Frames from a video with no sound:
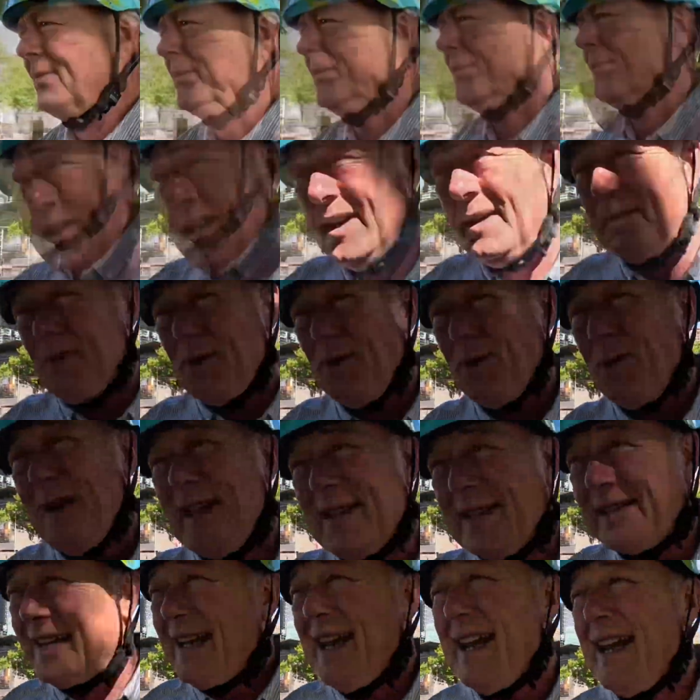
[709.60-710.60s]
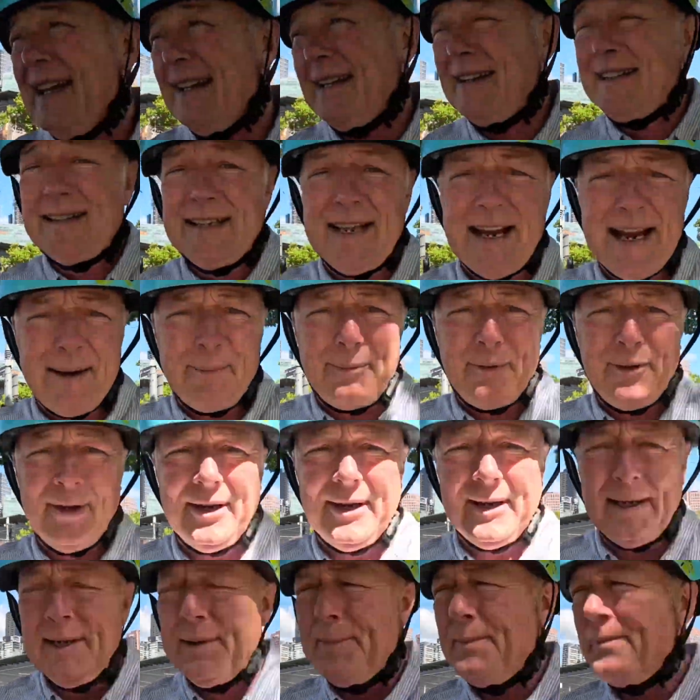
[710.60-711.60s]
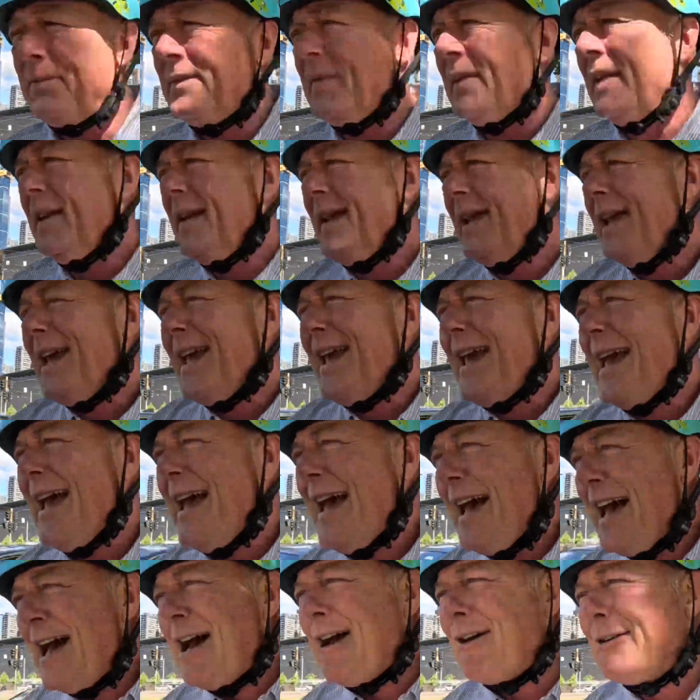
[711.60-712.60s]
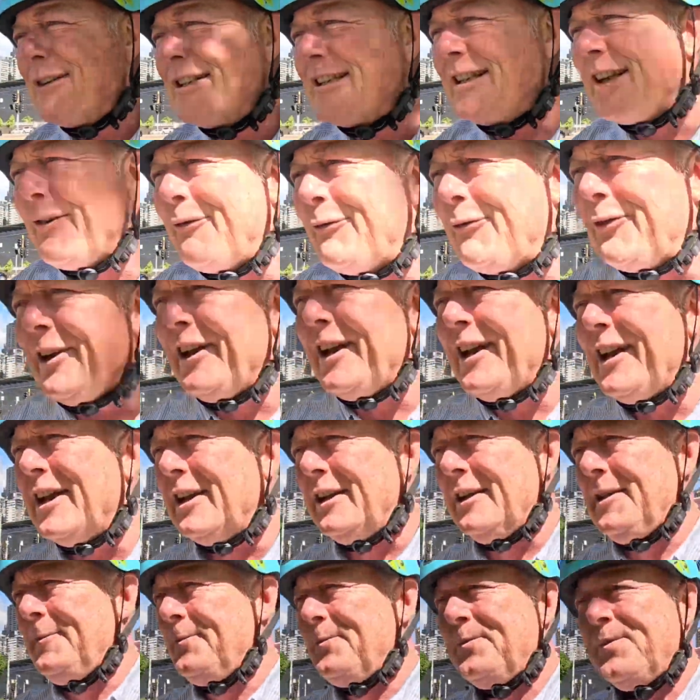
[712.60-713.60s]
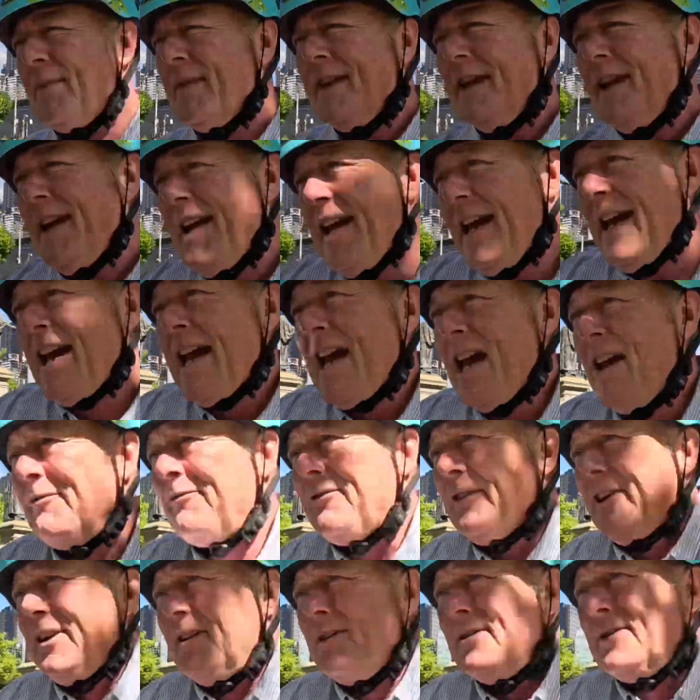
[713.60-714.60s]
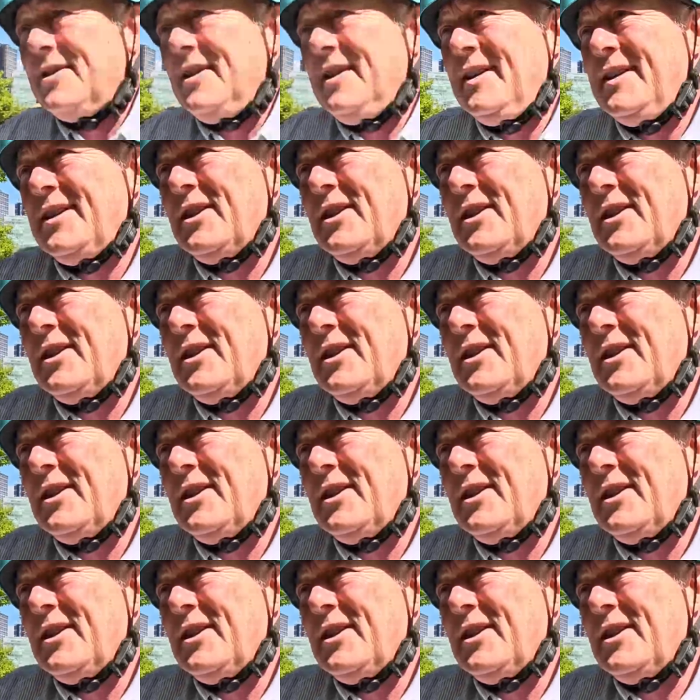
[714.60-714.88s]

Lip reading: I'm always saying the same thing. How does it feel? How it feels is,